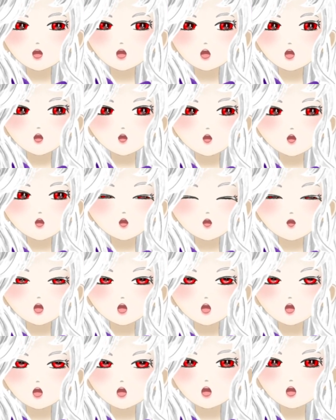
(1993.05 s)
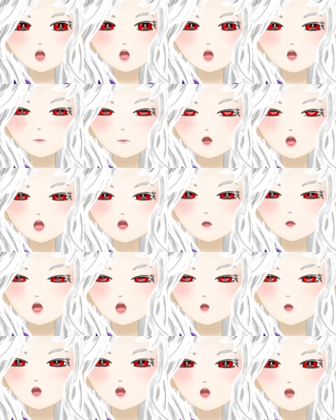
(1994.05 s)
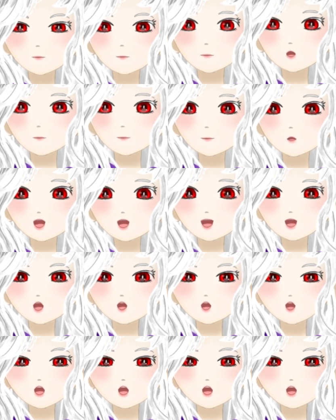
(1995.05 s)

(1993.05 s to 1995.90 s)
They're also just like an offshoot of a different band.